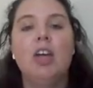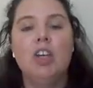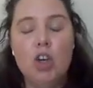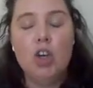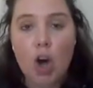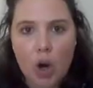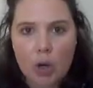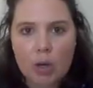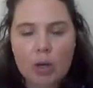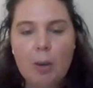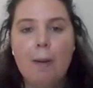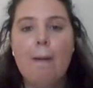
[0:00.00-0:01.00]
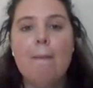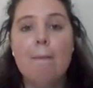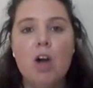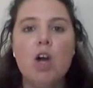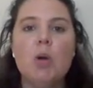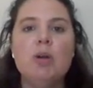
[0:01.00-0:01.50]
No,
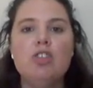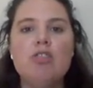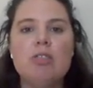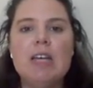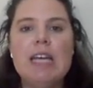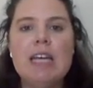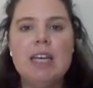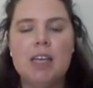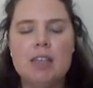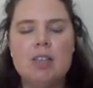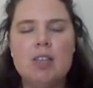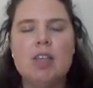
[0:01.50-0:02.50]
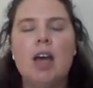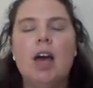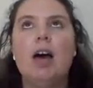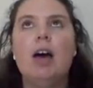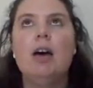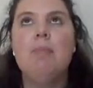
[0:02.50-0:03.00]
poetry is
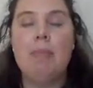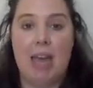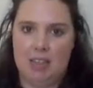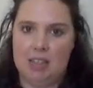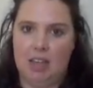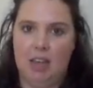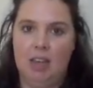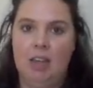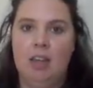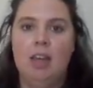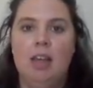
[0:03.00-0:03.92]
amazing.